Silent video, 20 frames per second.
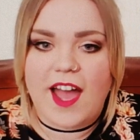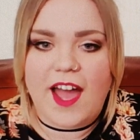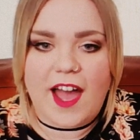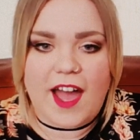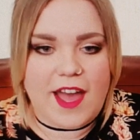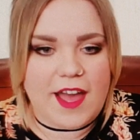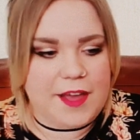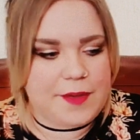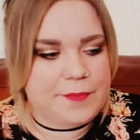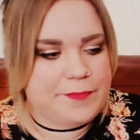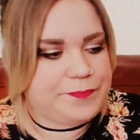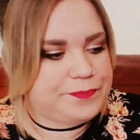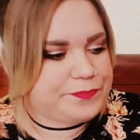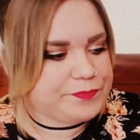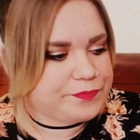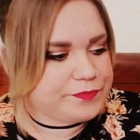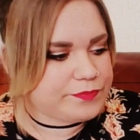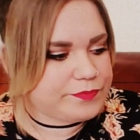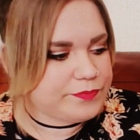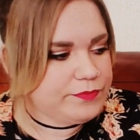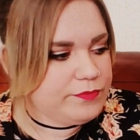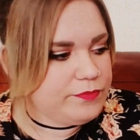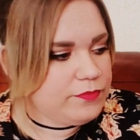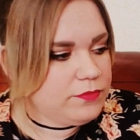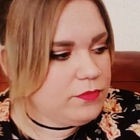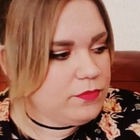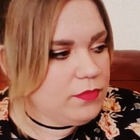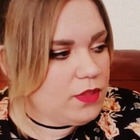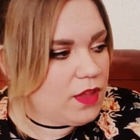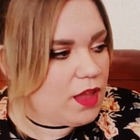And
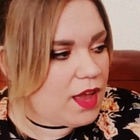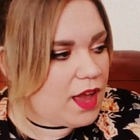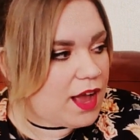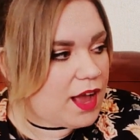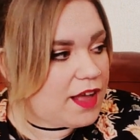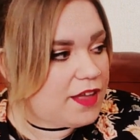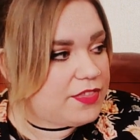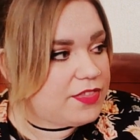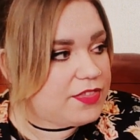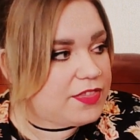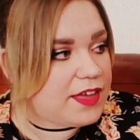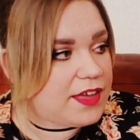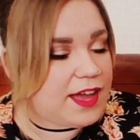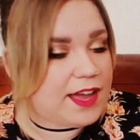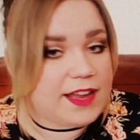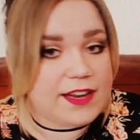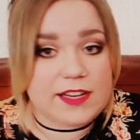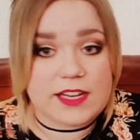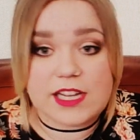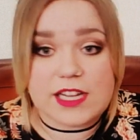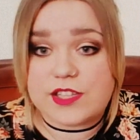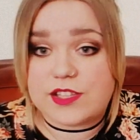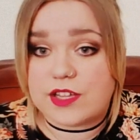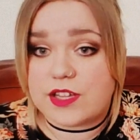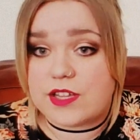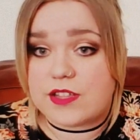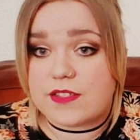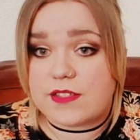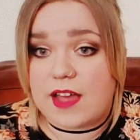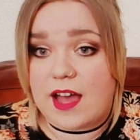then he
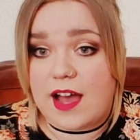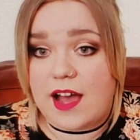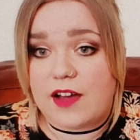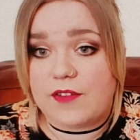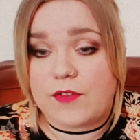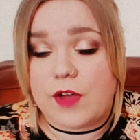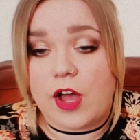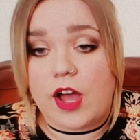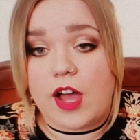does have